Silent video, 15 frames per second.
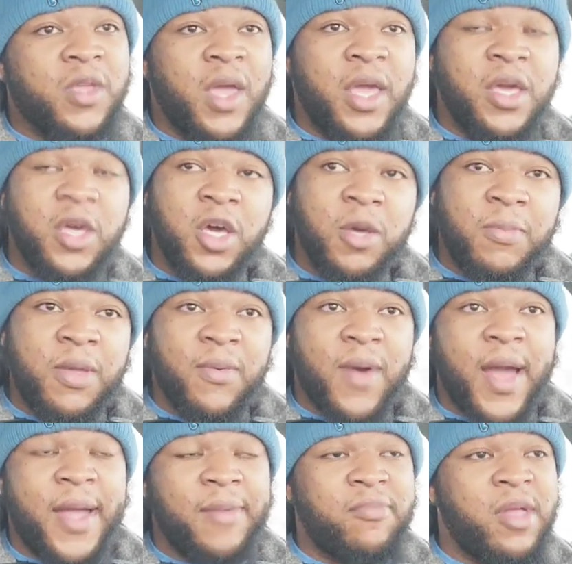they could be
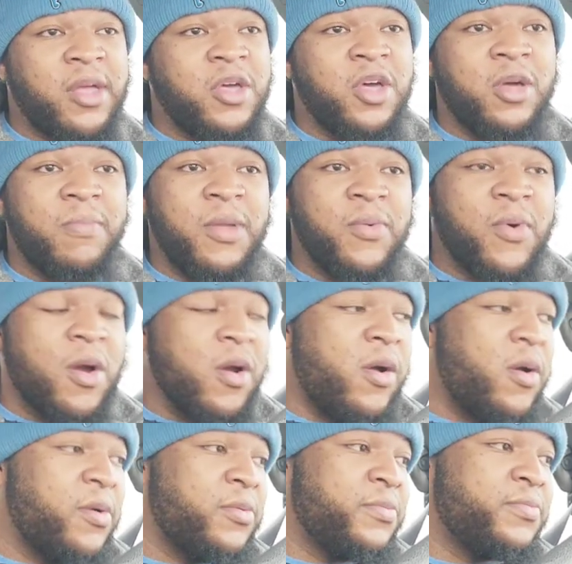right. They could be
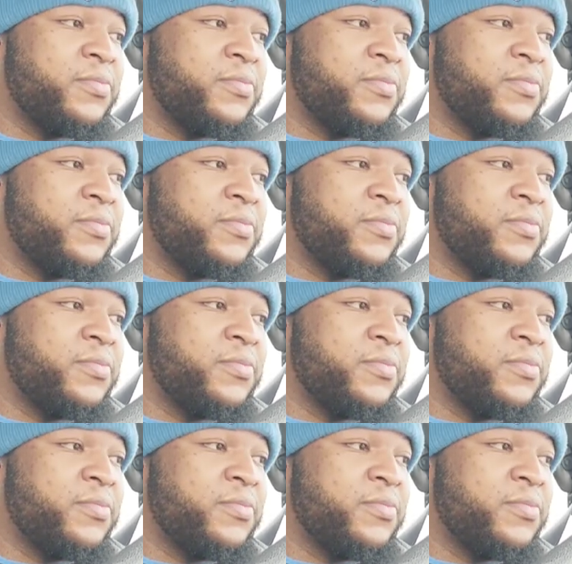wrong.